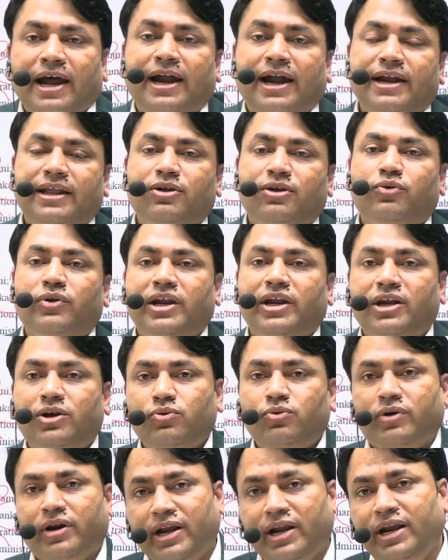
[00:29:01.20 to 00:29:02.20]
you need to
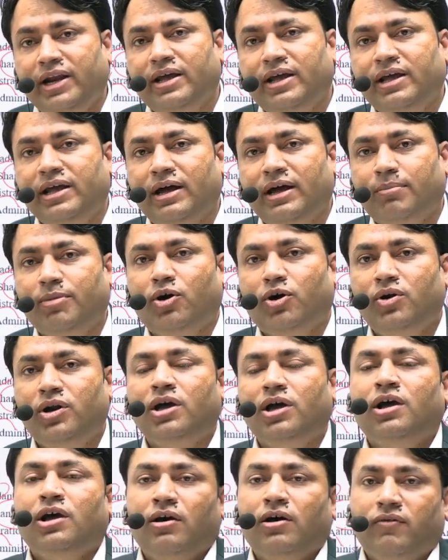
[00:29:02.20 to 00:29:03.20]
read about
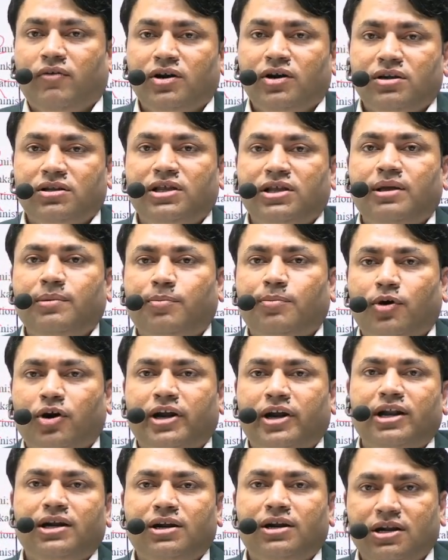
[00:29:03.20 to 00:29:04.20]
what are the important
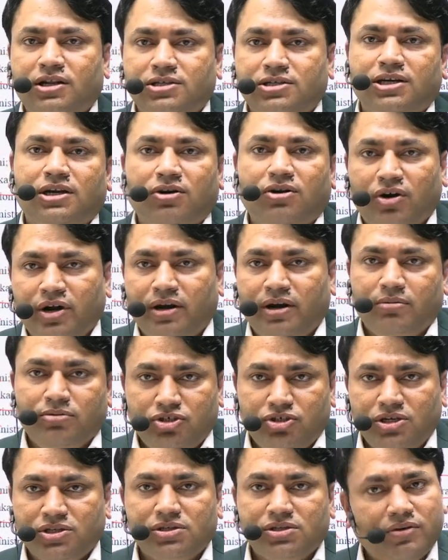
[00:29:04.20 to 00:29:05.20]
cultural contributions
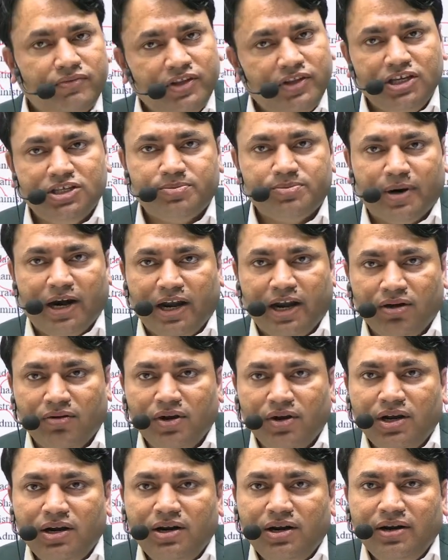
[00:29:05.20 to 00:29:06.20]
of these particular
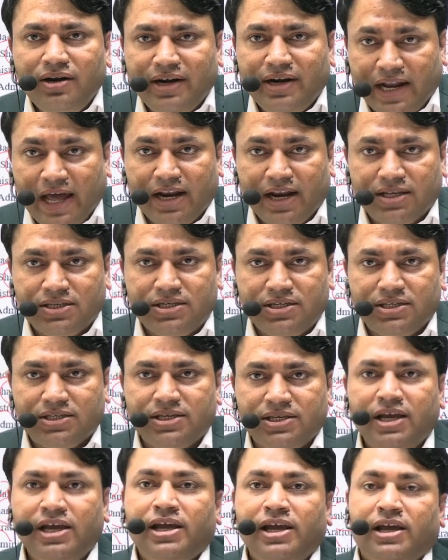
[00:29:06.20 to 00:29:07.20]
dynasties.
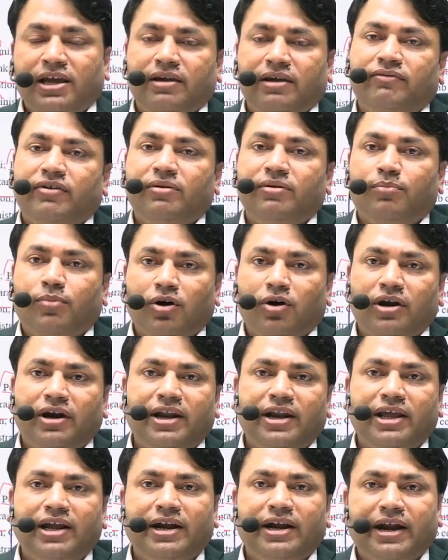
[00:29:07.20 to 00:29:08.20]
If in polity
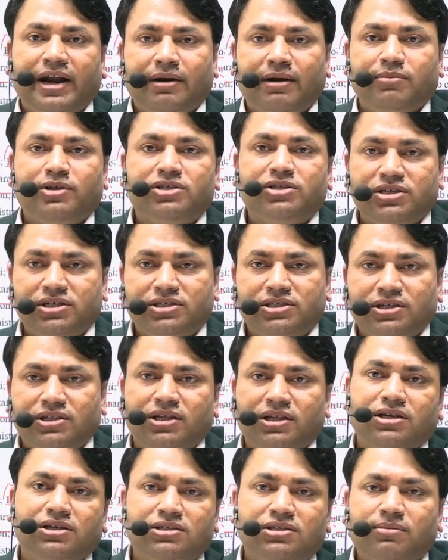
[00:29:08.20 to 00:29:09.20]
and administration there is
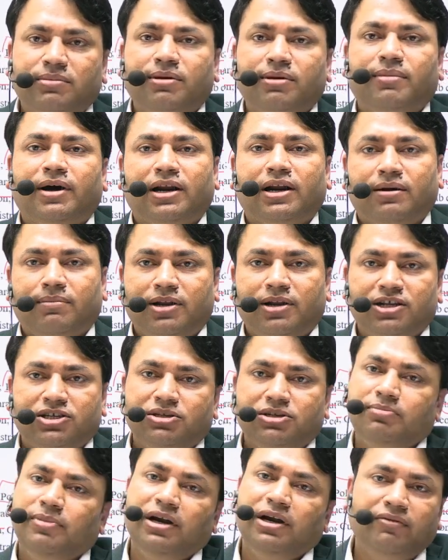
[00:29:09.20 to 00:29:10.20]
some remarkable
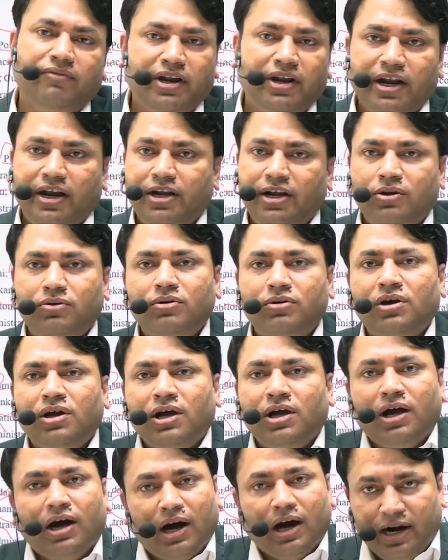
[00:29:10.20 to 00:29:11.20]
achievement, we need to
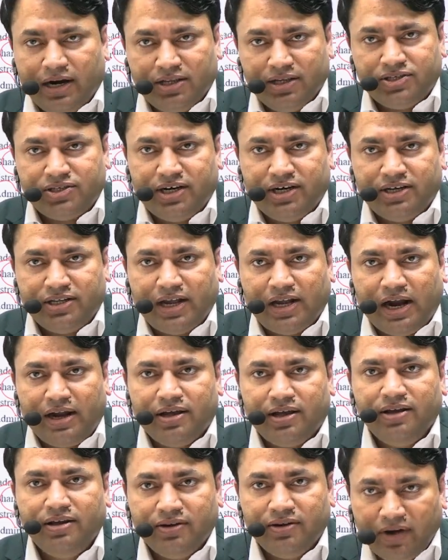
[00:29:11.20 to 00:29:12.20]
understand that,
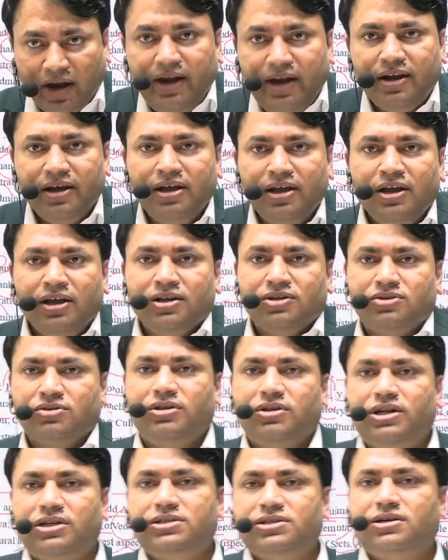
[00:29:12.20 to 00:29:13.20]
right? So there is
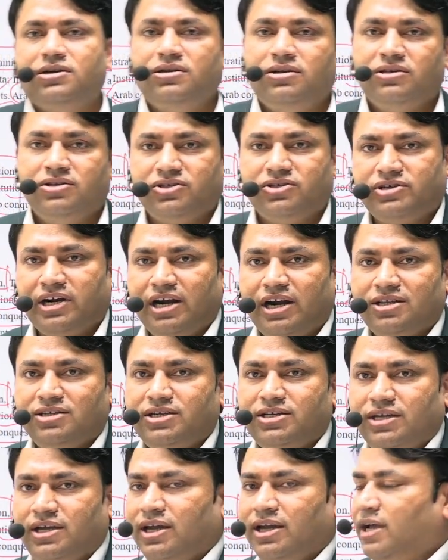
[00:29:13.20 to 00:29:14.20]
a strategy
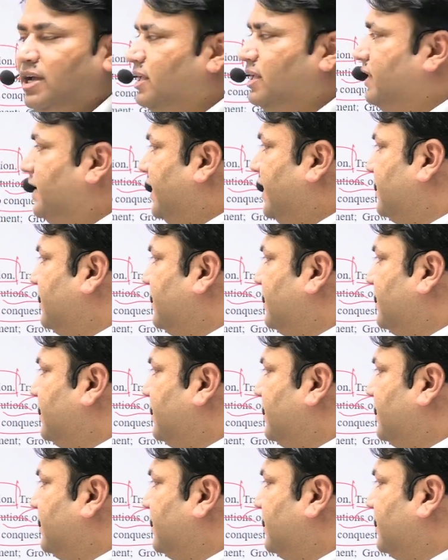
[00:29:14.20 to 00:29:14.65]
that